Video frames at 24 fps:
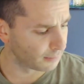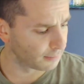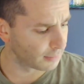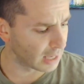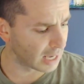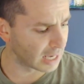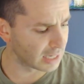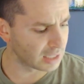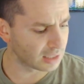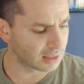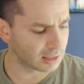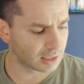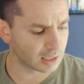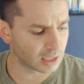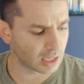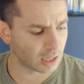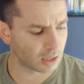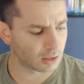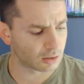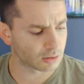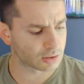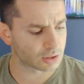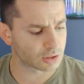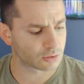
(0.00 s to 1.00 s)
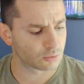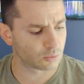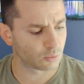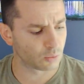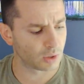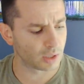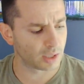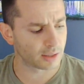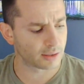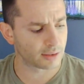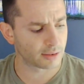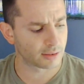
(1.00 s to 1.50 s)
Anything else
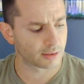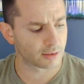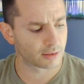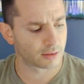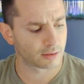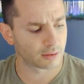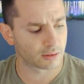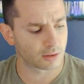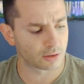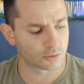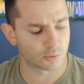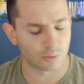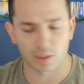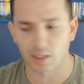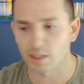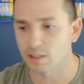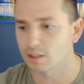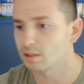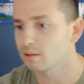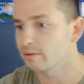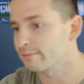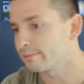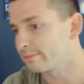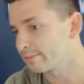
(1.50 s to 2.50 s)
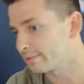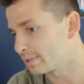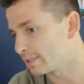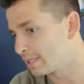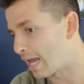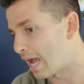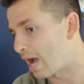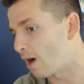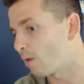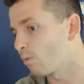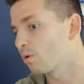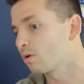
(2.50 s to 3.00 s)
because we're
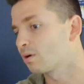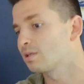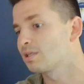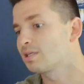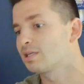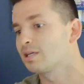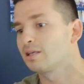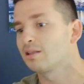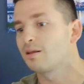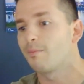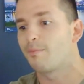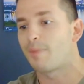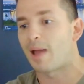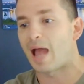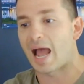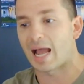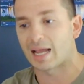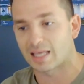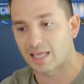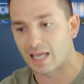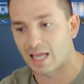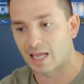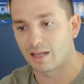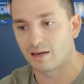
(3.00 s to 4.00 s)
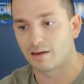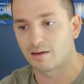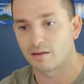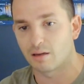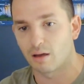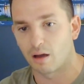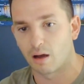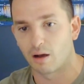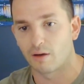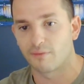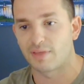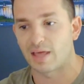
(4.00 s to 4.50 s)
to the back end
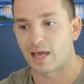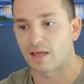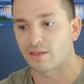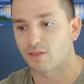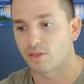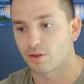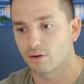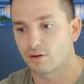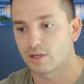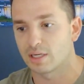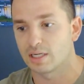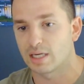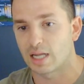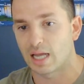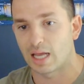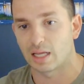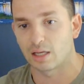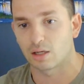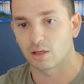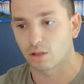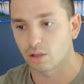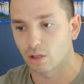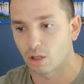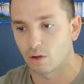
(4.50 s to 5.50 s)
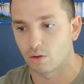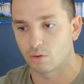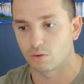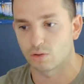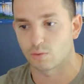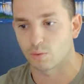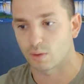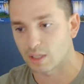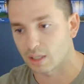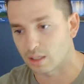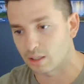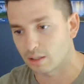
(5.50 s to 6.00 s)
of that 30-day close.
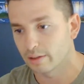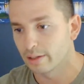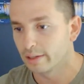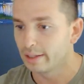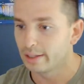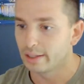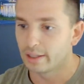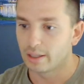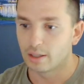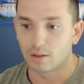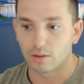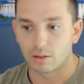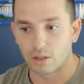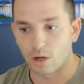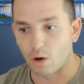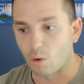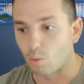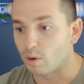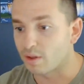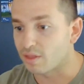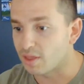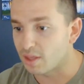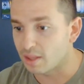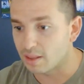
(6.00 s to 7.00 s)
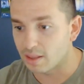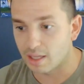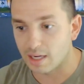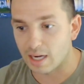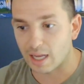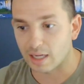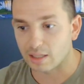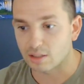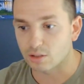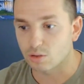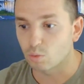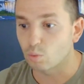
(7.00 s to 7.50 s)
We're getting, within the
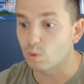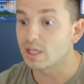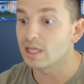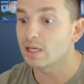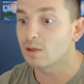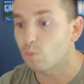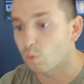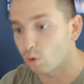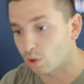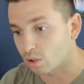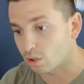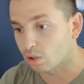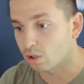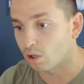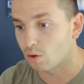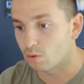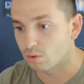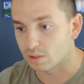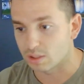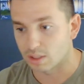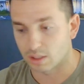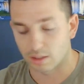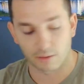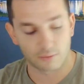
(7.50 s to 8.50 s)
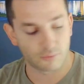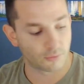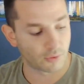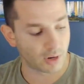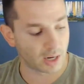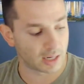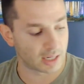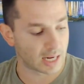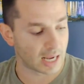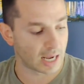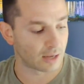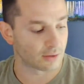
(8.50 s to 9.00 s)
next week, we're closing
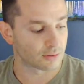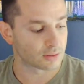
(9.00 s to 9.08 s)
right now.